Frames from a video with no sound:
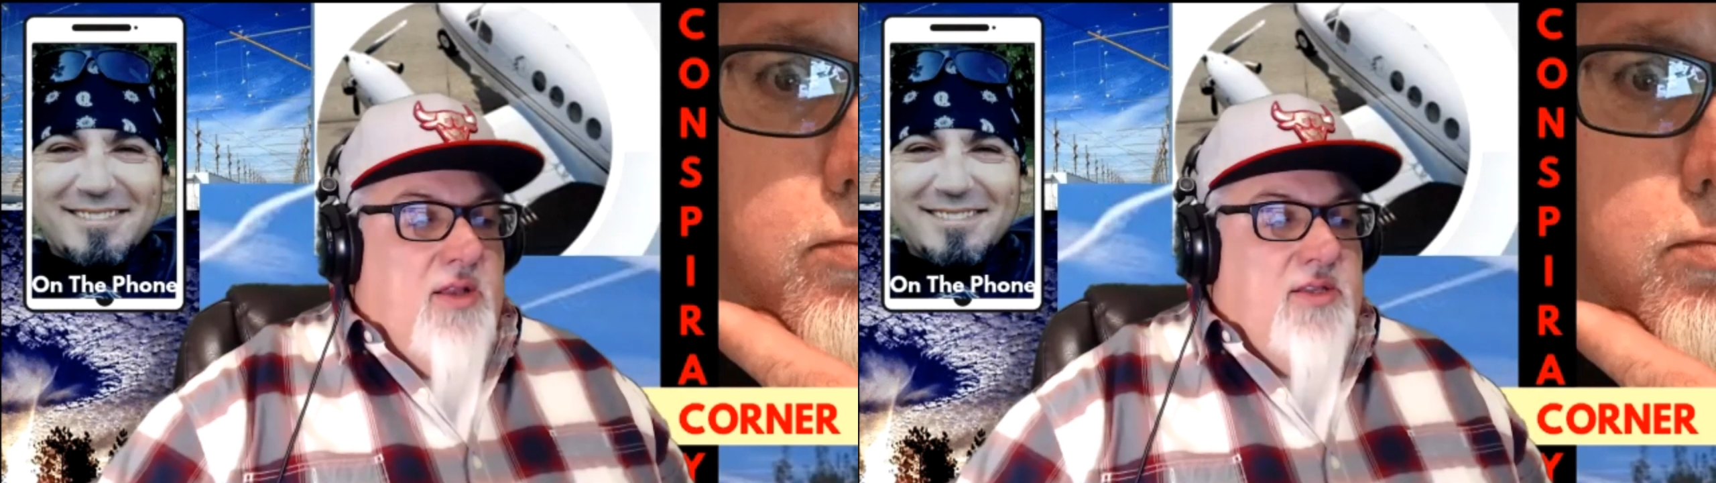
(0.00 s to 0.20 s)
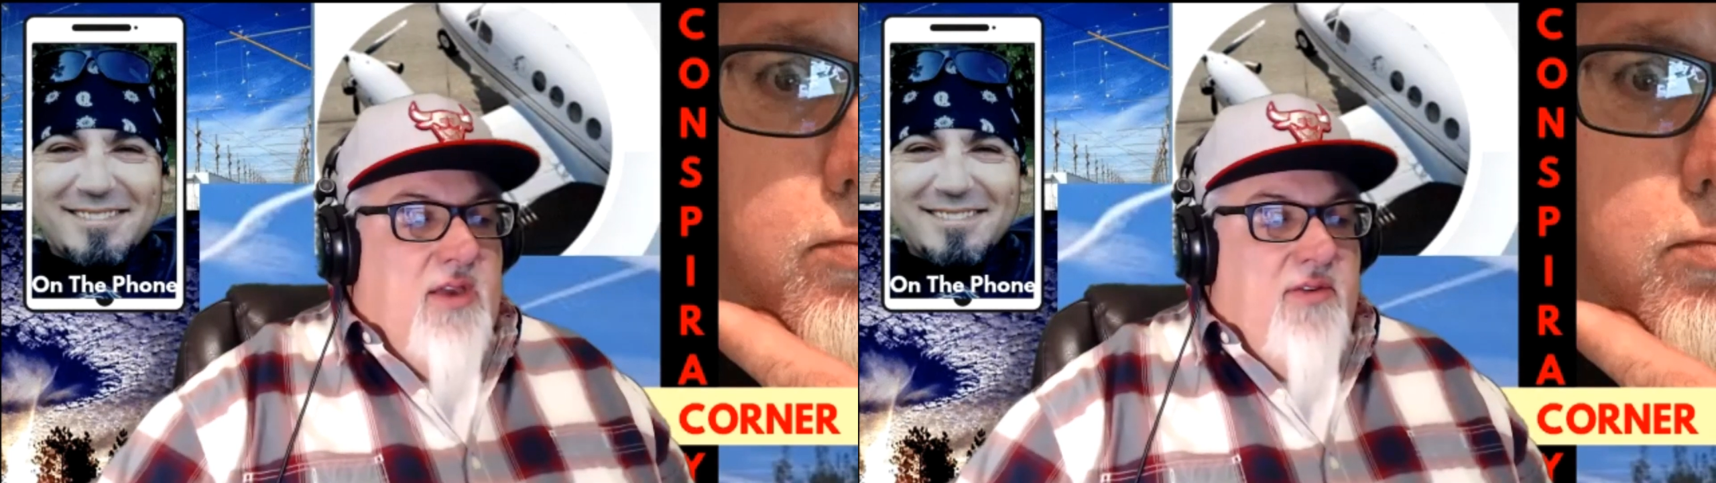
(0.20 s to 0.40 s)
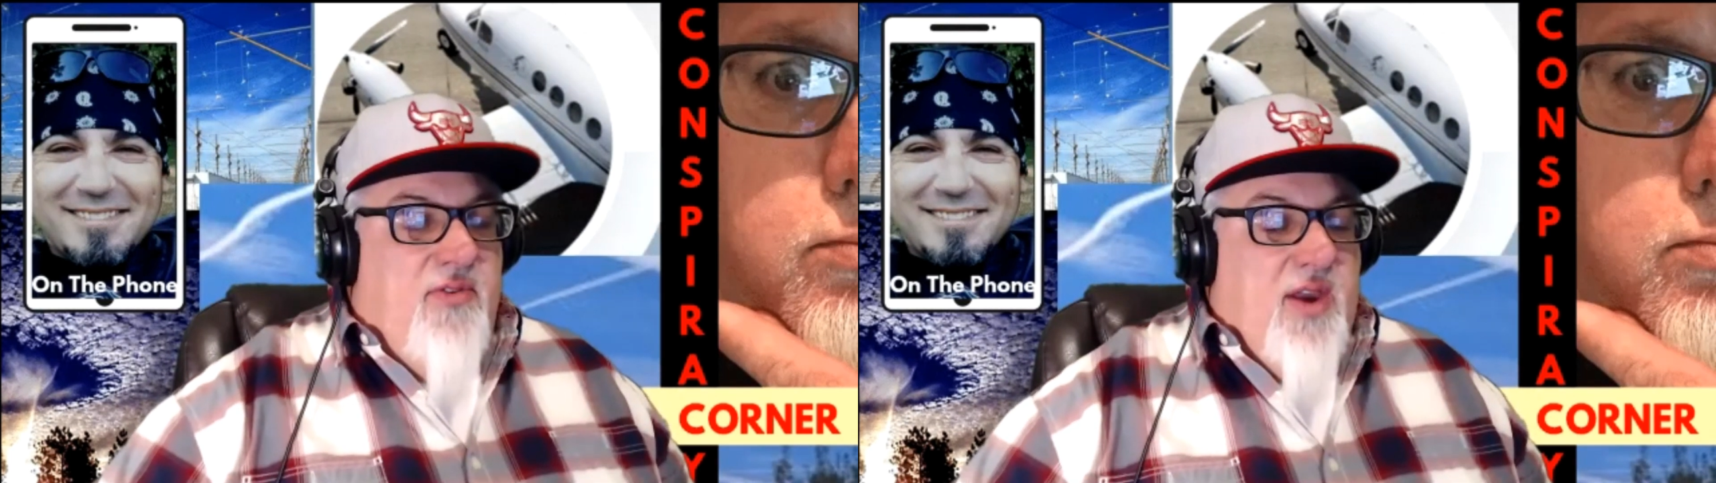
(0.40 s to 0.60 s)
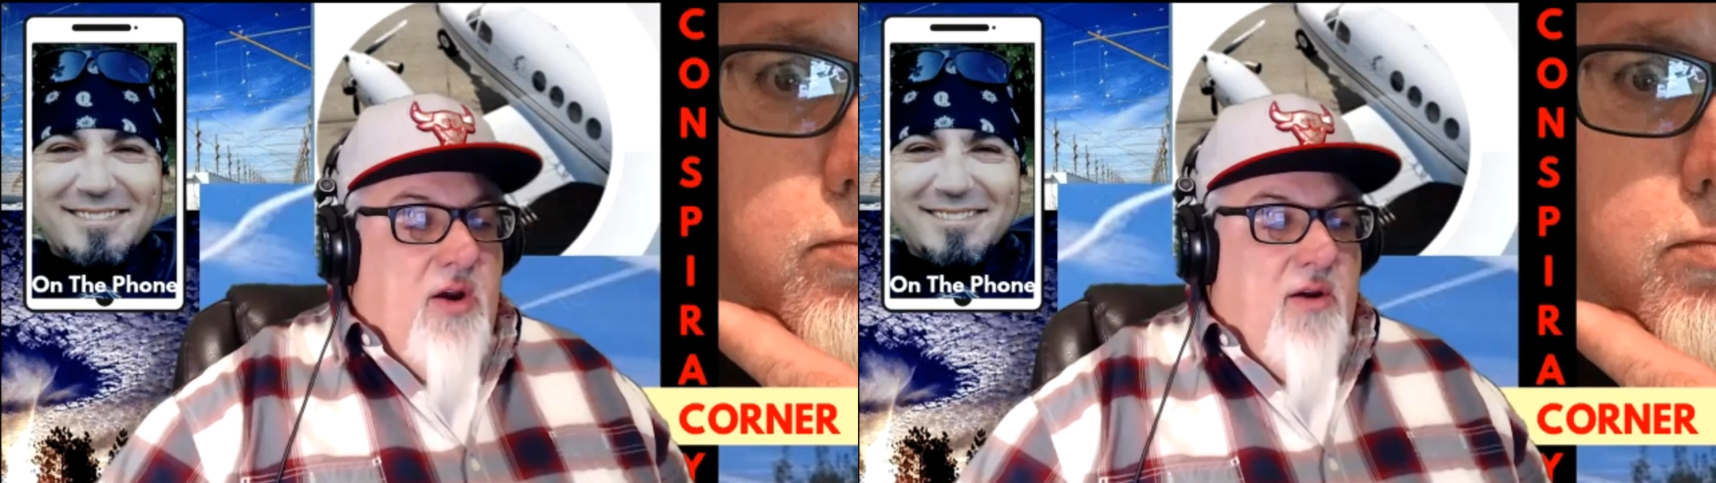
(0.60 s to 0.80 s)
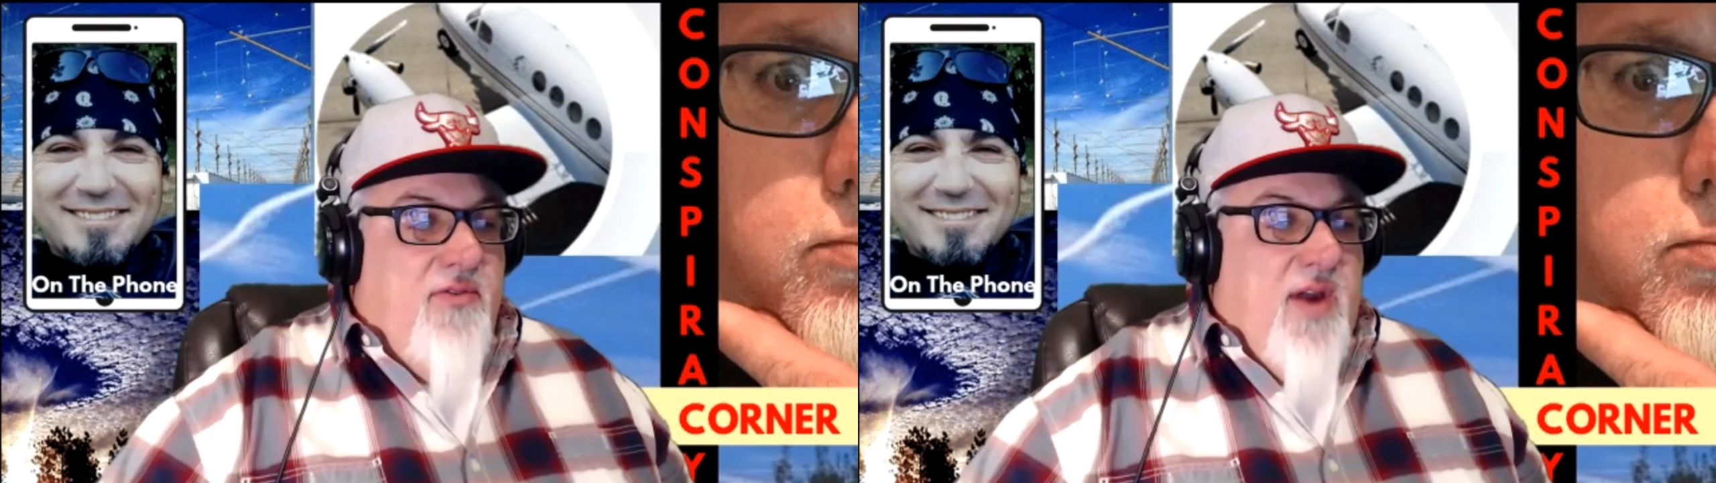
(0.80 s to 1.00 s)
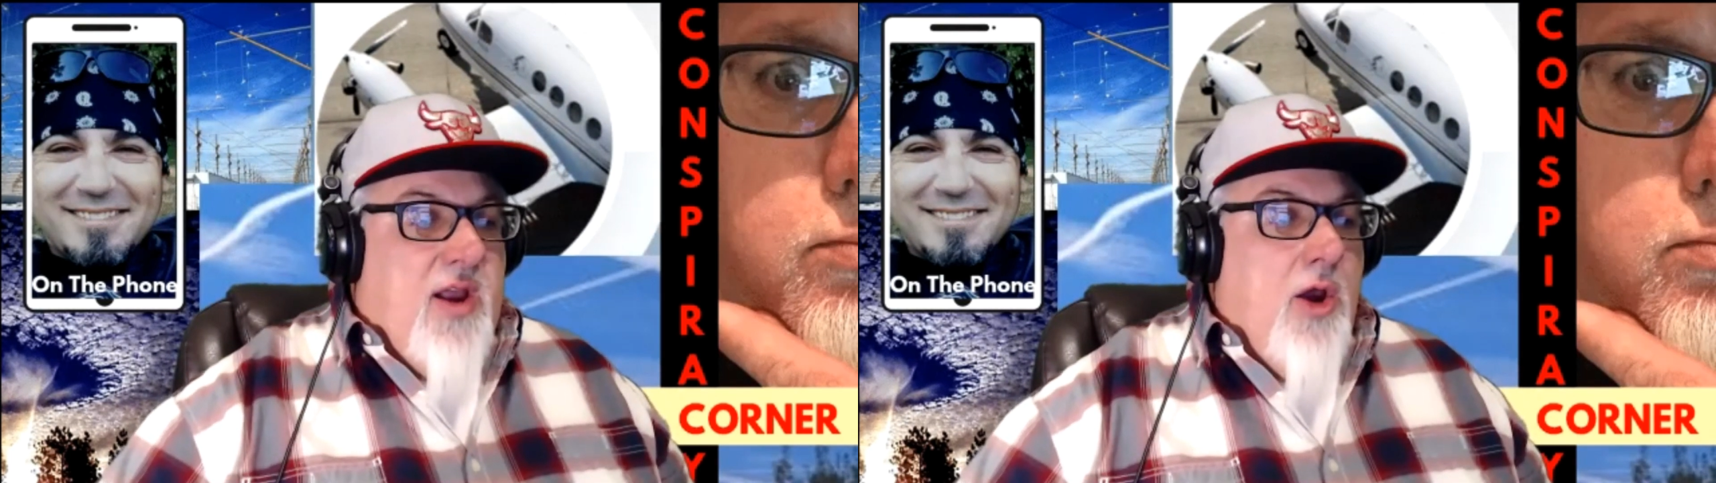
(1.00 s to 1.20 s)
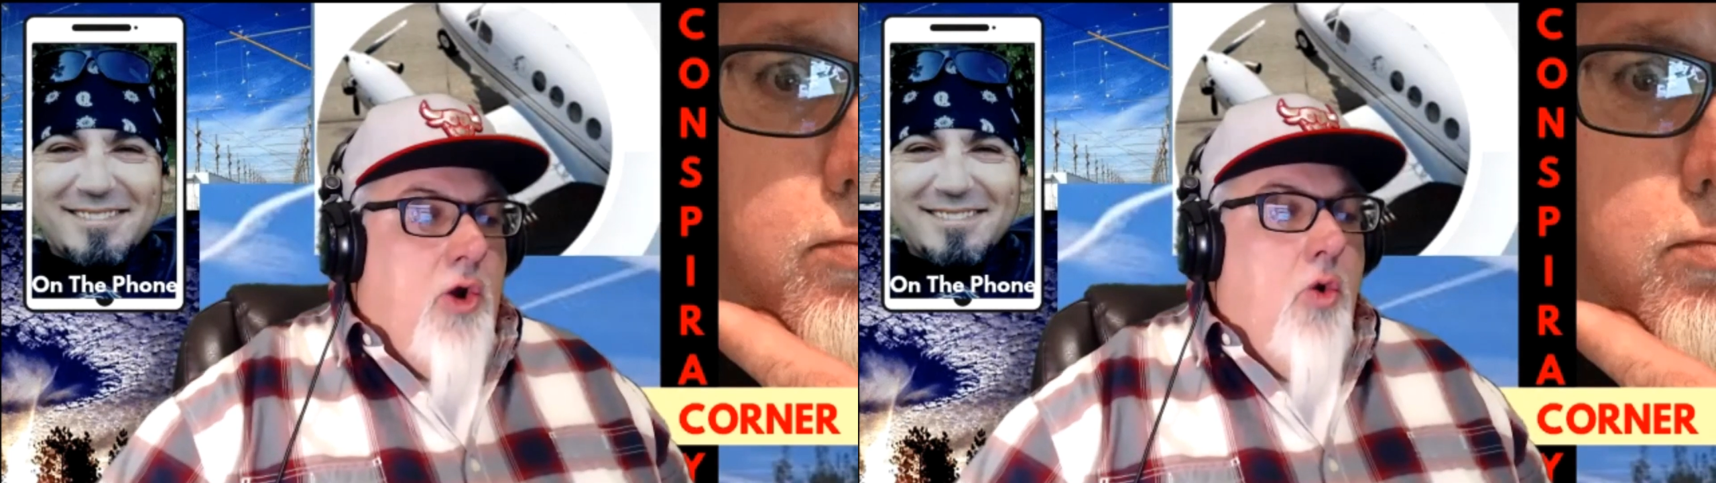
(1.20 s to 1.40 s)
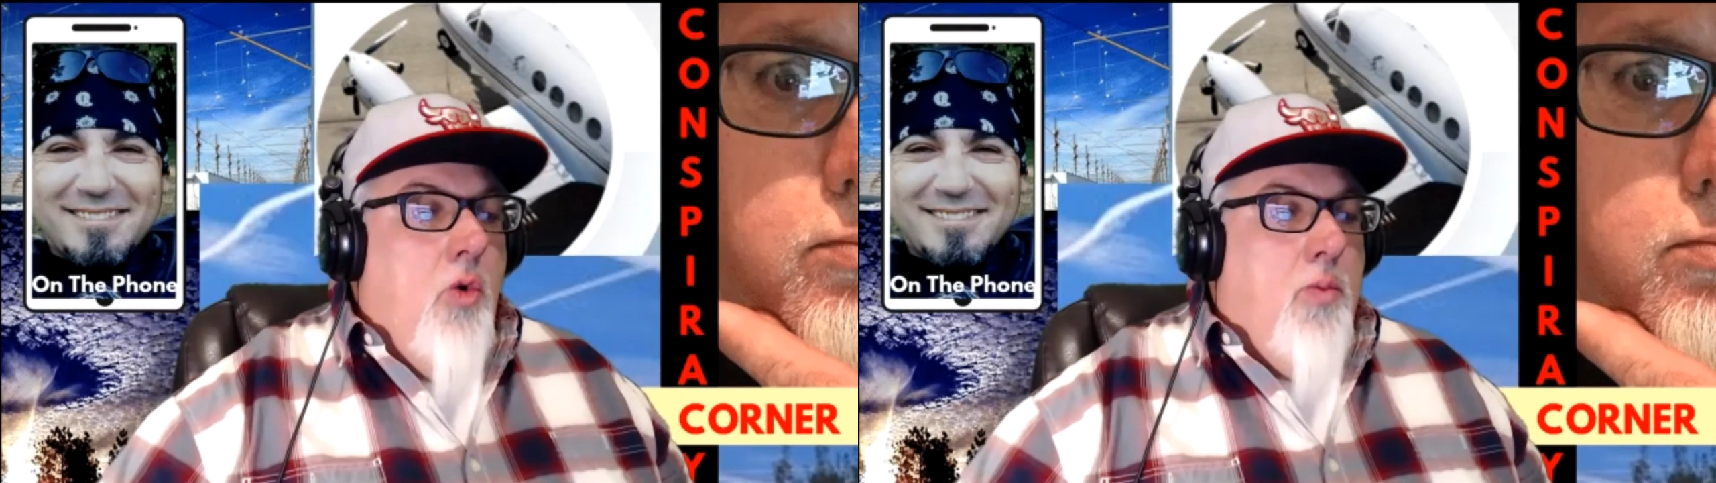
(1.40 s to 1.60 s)
let's say FICA or FICA
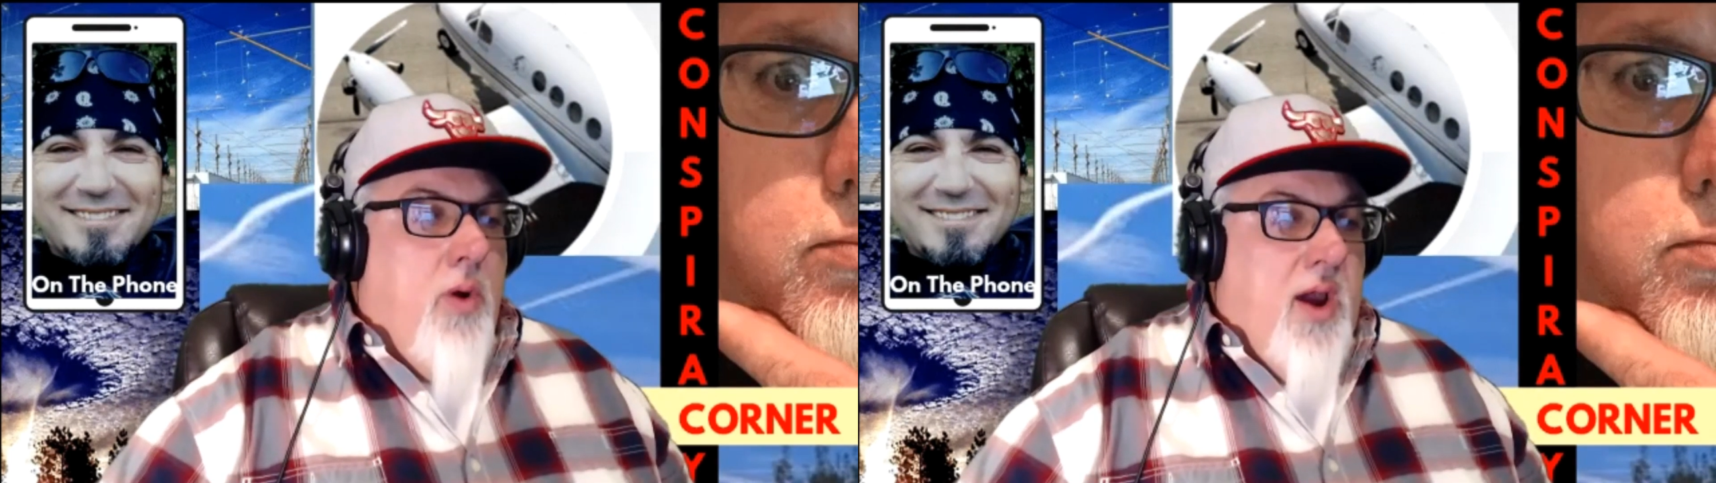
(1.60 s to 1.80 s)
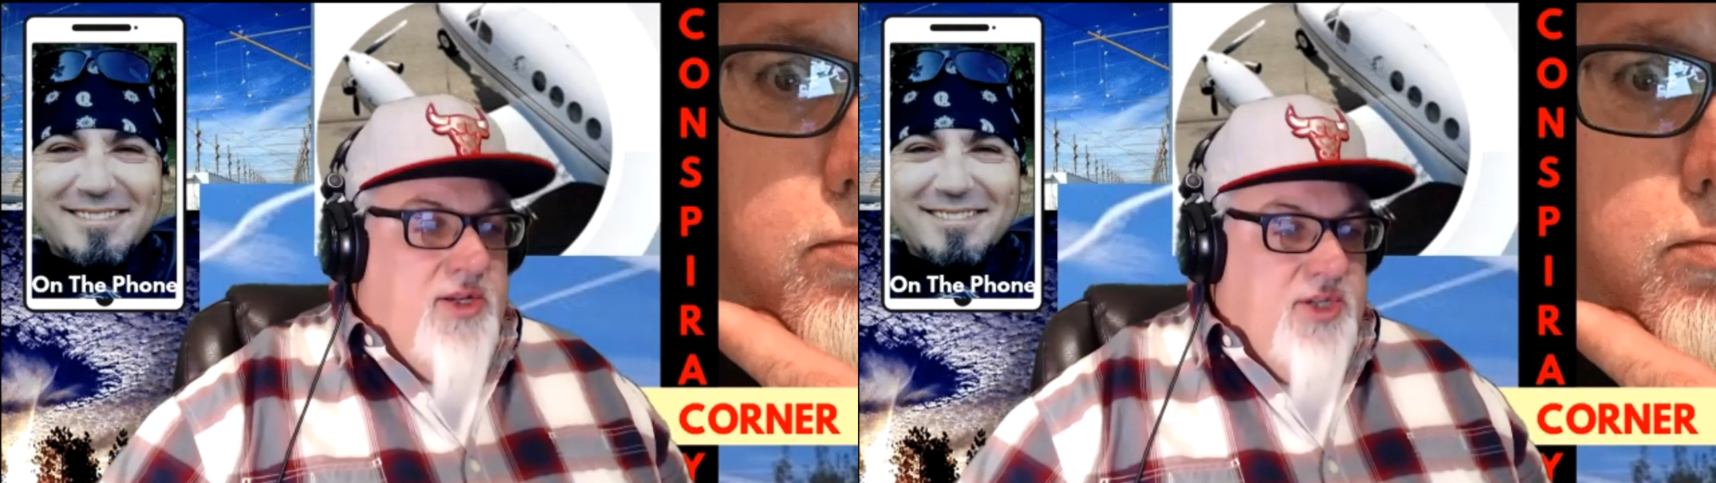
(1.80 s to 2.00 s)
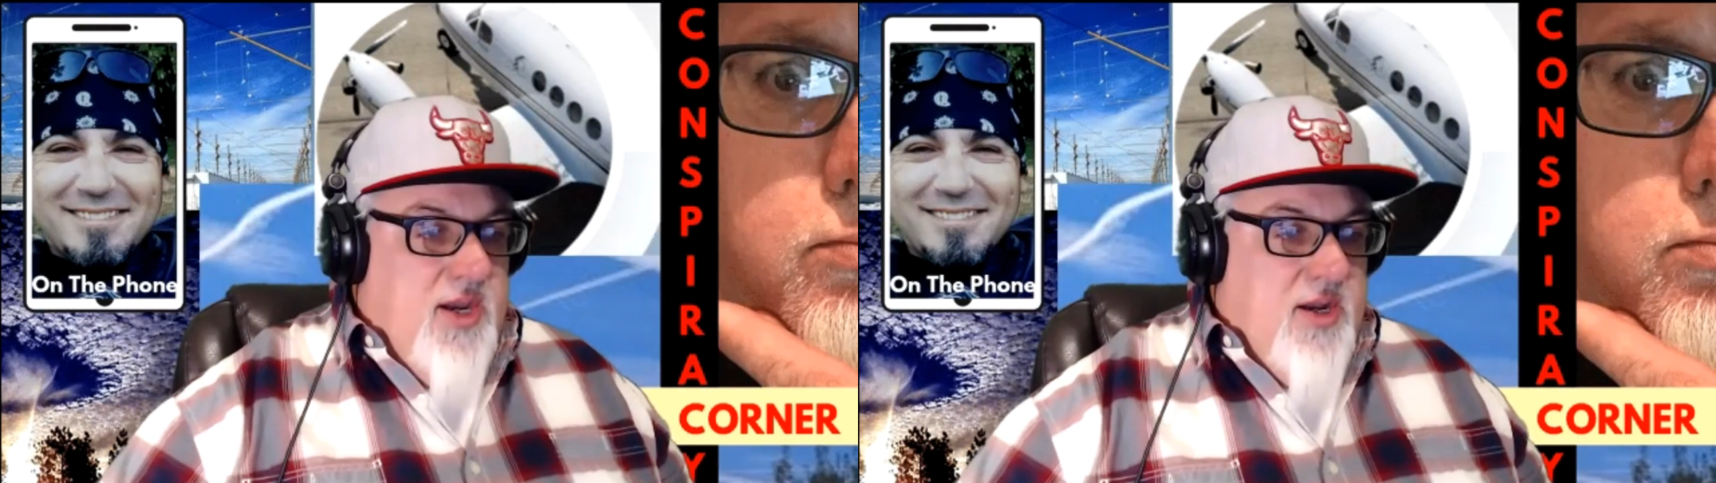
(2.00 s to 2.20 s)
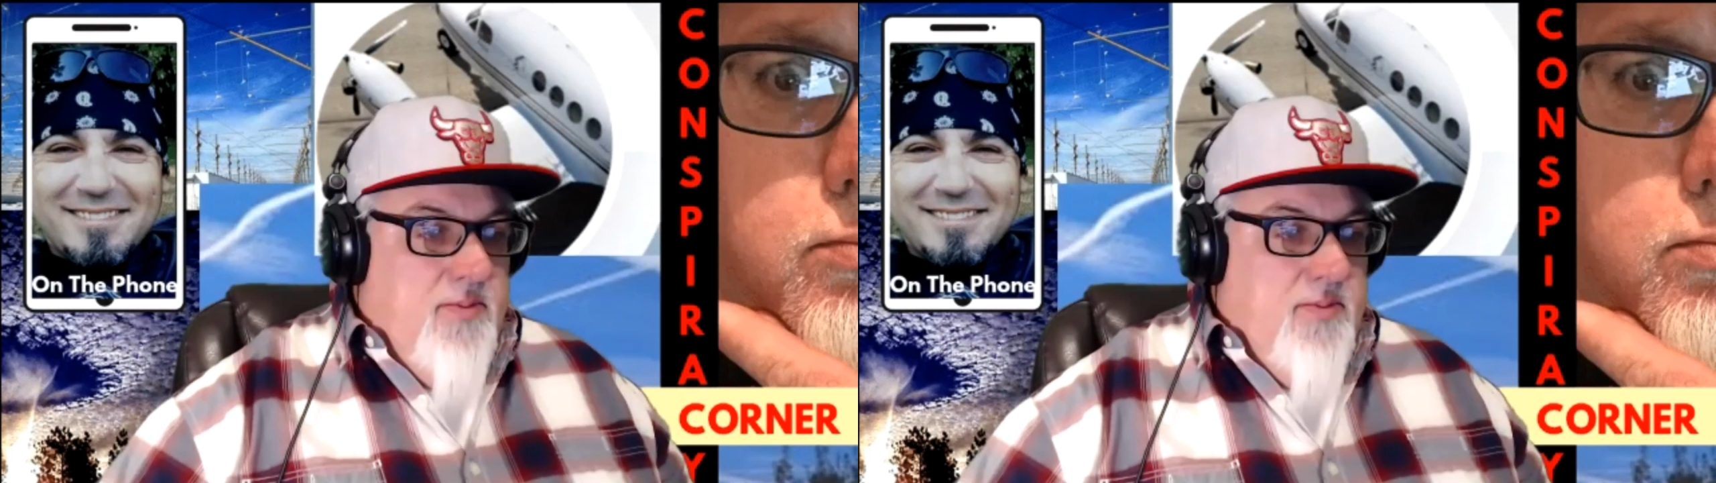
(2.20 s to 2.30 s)
Cool Project.